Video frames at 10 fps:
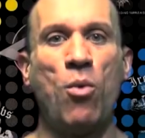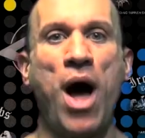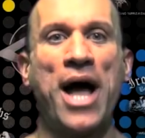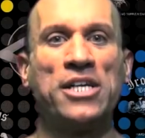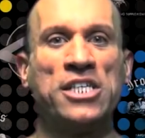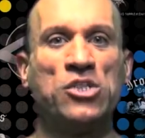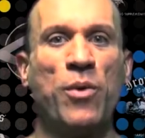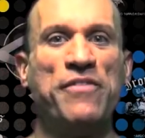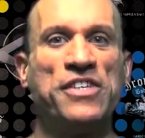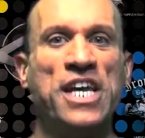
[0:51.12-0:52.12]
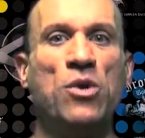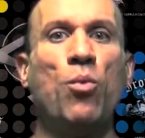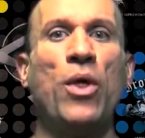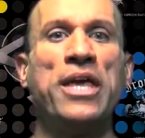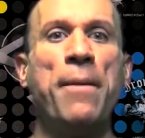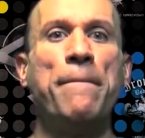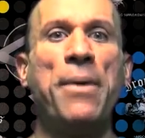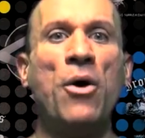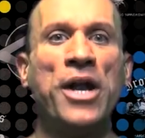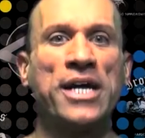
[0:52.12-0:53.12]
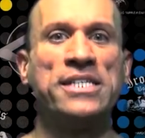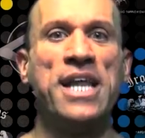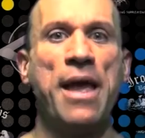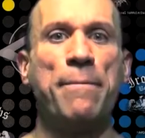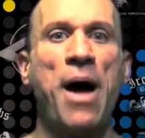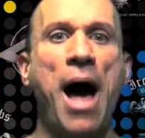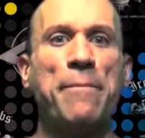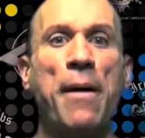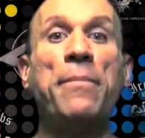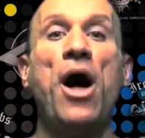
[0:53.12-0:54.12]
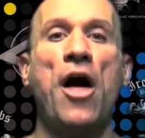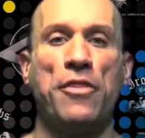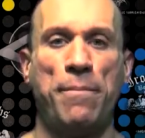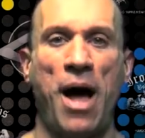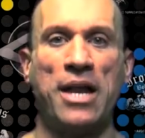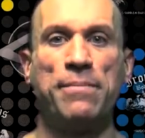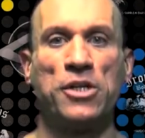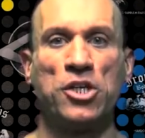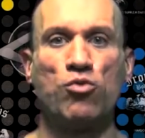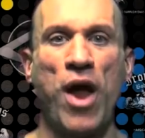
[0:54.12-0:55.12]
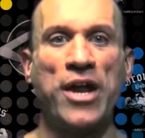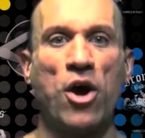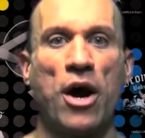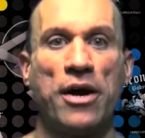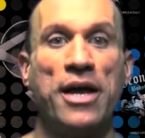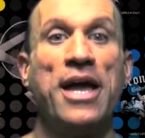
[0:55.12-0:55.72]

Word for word: a while since we've seen William Bonac's name pop up on the bodybuilding radar.